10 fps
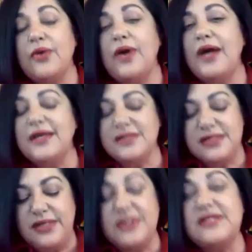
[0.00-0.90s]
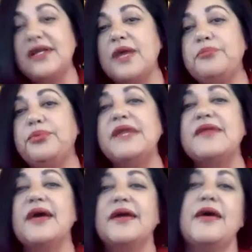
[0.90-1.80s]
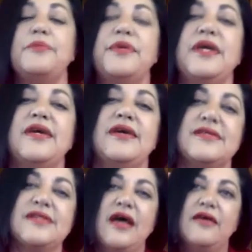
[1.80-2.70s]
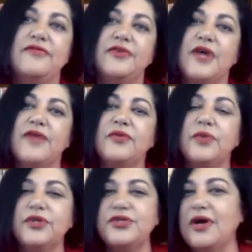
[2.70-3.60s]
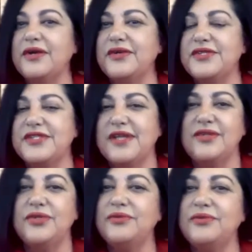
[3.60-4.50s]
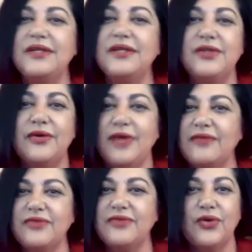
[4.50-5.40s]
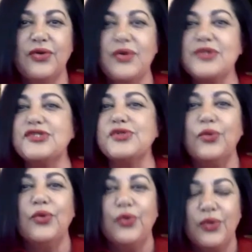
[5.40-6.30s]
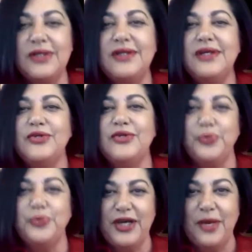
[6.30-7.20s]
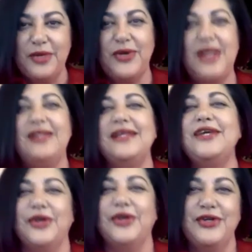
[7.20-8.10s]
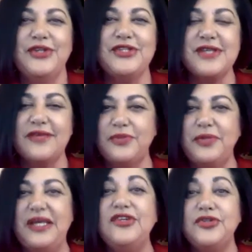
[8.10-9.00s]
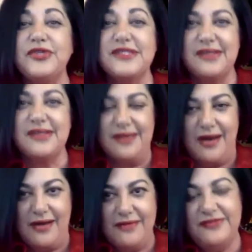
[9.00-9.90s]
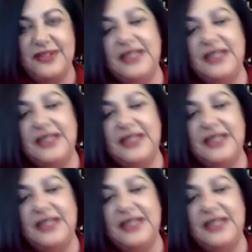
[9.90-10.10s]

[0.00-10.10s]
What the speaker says: I guess the reason I bring that up is for everyone to understand you really don't have to go to a school to become a great leader. You just have to be interested enough